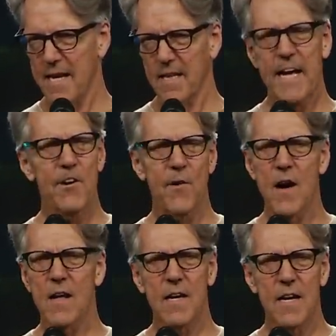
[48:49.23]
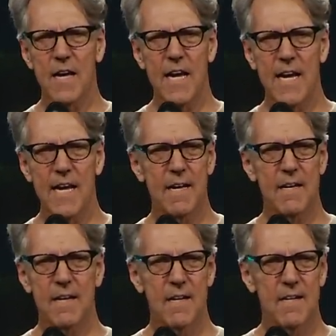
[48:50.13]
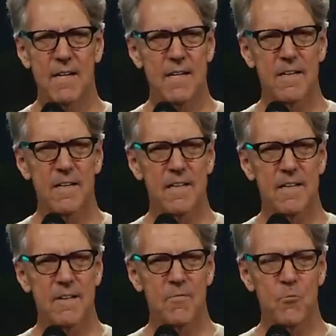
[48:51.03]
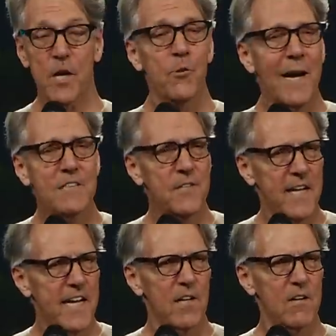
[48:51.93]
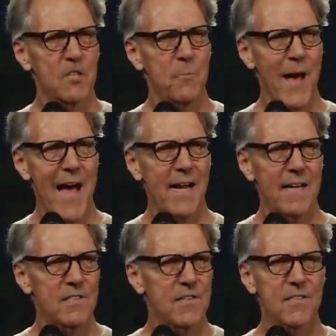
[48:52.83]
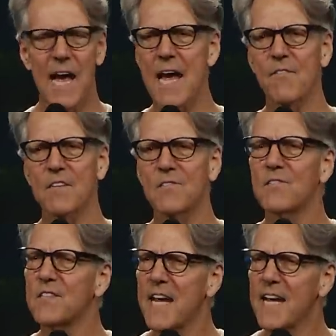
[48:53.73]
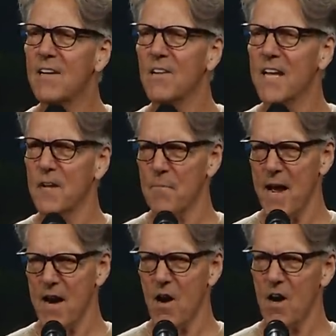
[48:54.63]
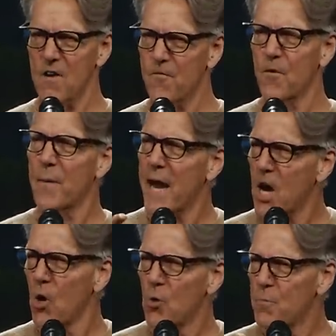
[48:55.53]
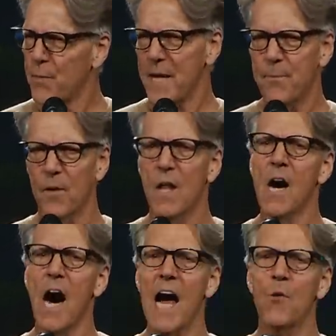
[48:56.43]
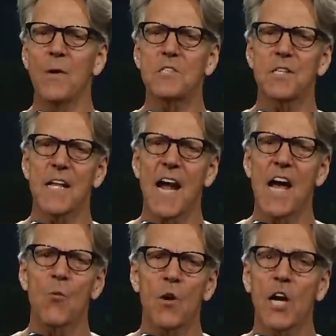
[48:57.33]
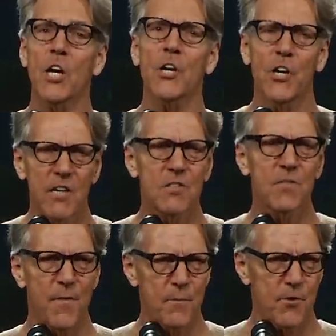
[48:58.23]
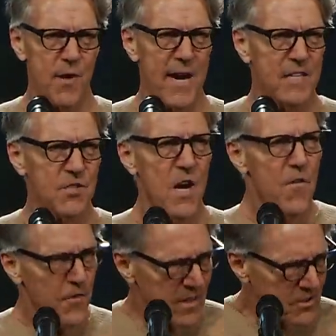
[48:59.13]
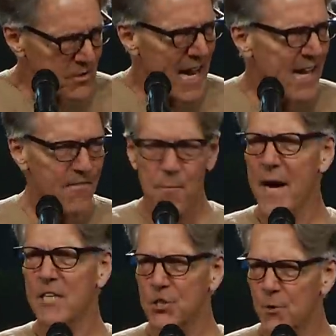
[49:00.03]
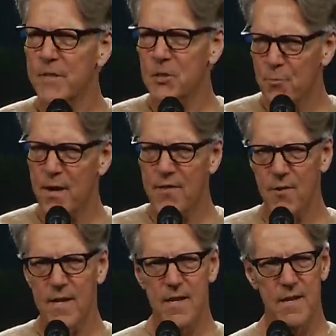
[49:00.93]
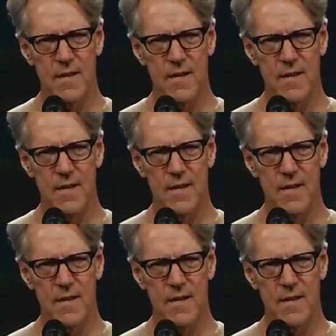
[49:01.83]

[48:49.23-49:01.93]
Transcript: And later on, he regrets it. He looks back and he says, I have a zeal in my heart for my own people. I wish that I were accursed from Christ for the sake of my Jewish brethren.